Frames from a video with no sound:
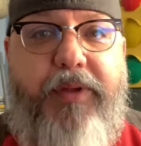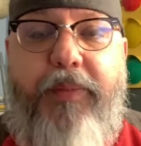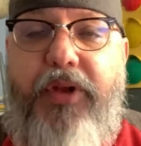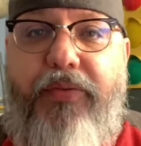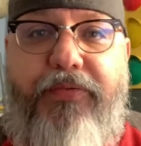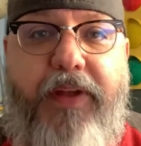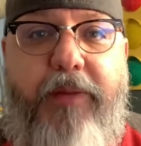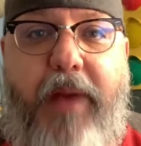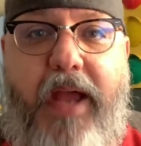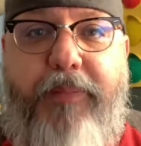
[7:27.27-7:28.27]
give me your
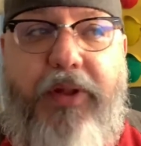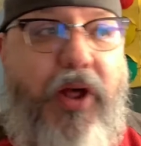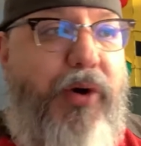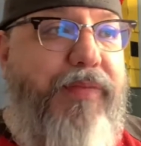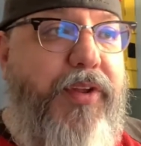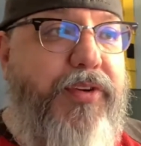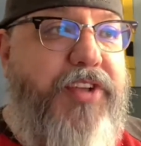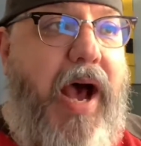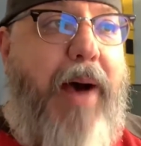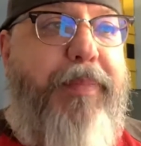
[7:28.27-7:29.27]
feedback below if there are
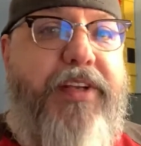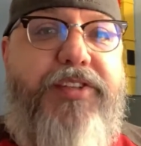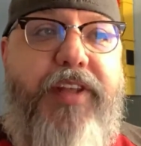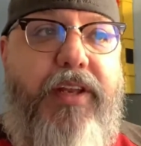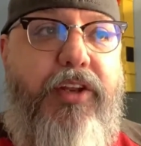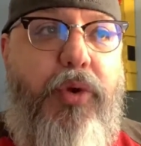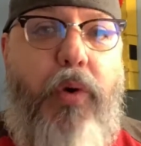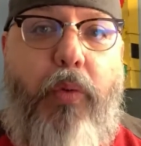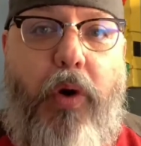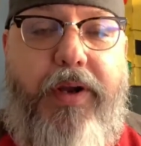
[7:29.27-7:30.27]
topics that
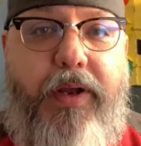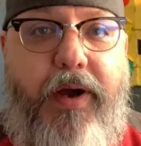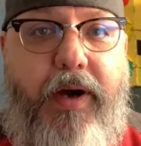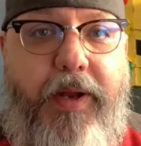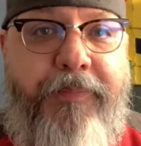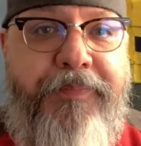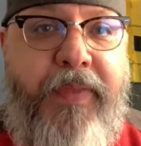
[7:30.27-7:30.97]
you are working on